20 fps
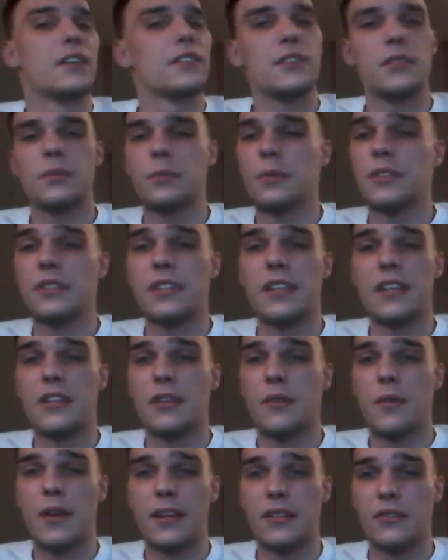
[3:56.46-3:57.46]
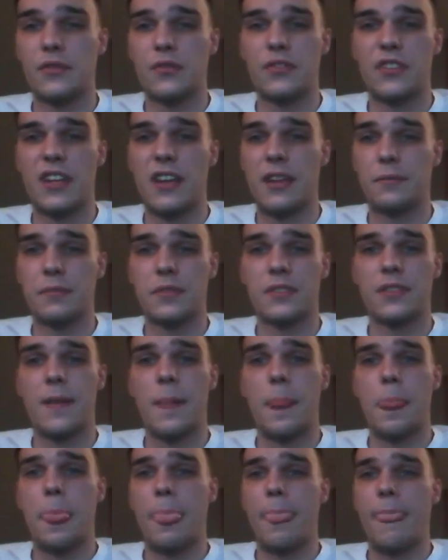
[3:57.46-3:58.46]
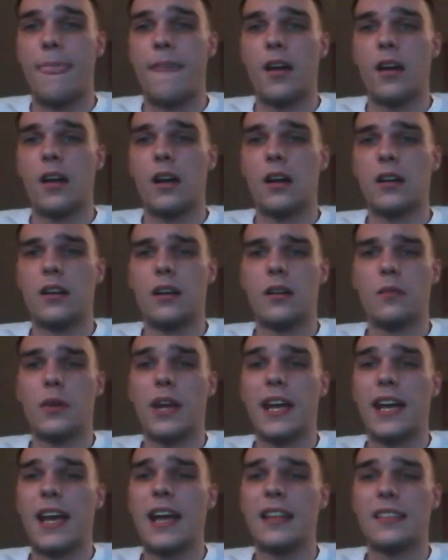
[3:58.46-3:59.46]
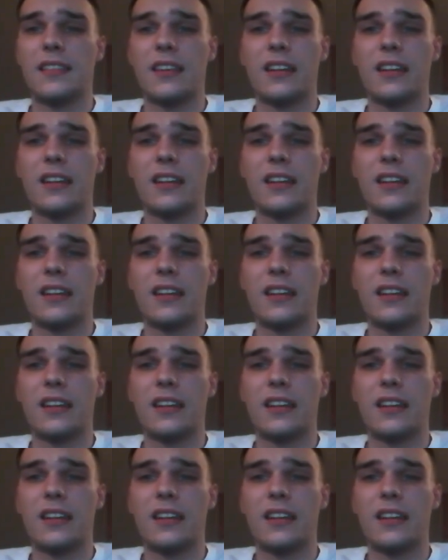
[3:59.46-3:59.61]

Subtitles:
Just wasn't in the greatest of shapes. When I got